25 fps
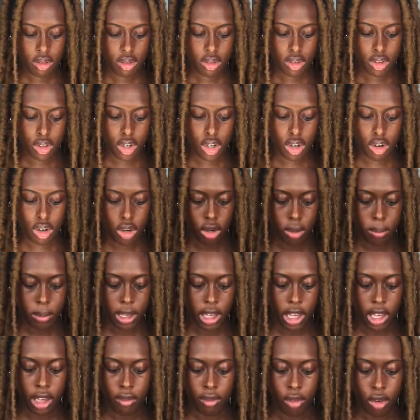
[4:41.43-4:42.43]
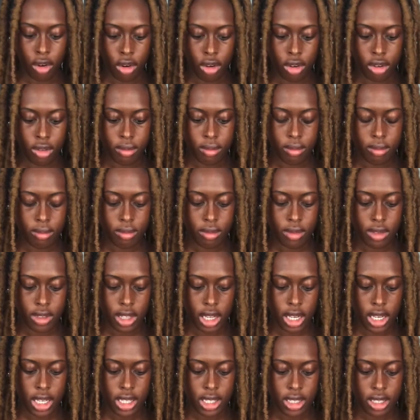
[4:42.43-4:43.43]
neurobehavioral
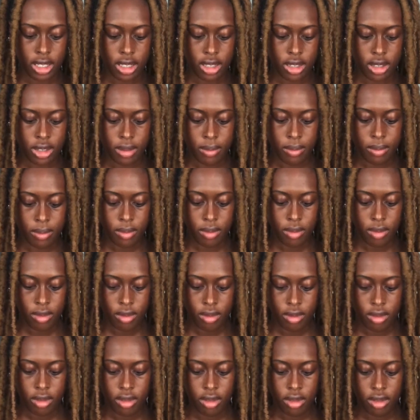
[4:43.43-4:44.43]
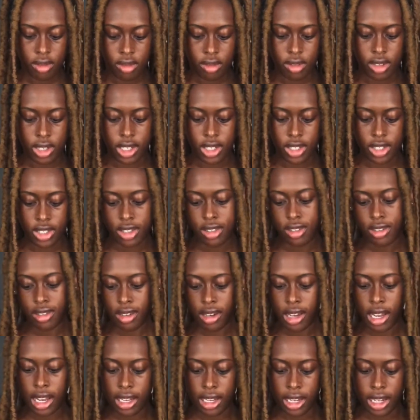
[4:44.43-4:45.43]
sciences, which
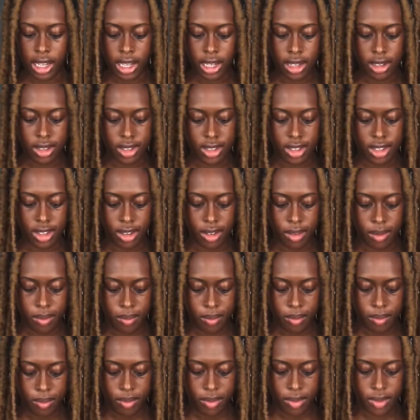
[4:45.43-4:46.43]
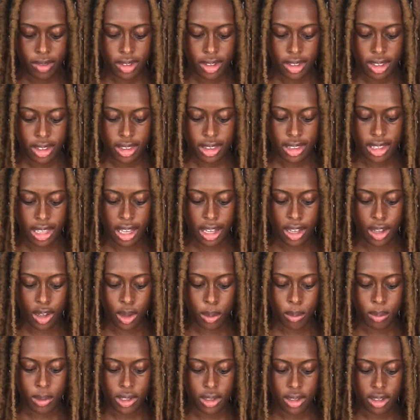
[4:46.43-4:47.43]
I liked, so that
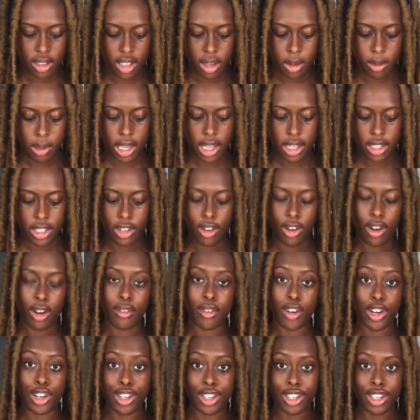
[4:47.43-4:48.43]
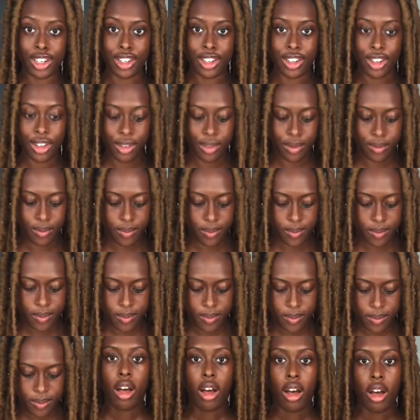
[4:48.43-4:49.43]
helped that we ended off on a good note.
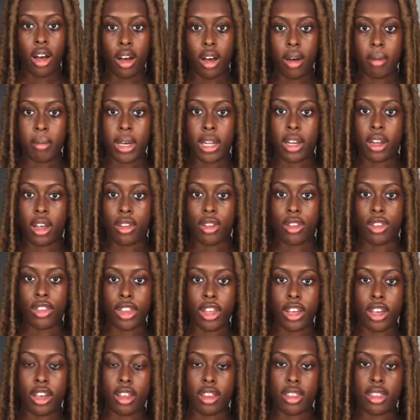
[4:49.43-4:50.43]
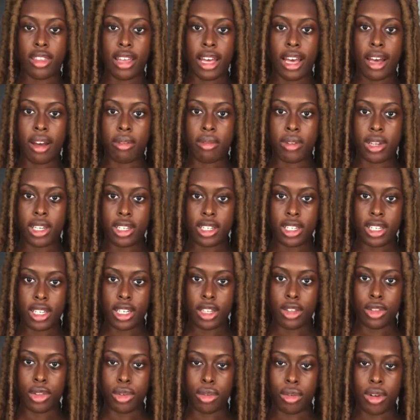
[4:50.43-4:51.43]
Um, another thing that we
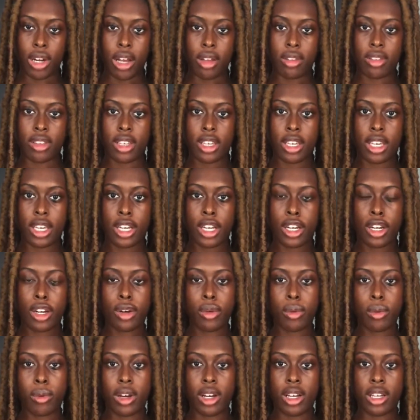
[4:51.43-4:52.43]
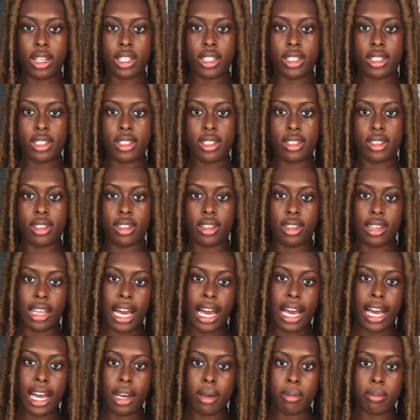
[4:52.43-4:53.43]
did throughout the year was
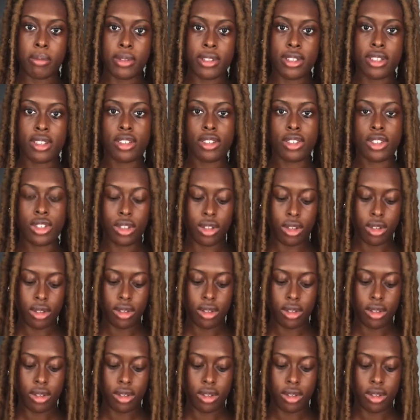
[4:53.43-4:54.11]
labs. So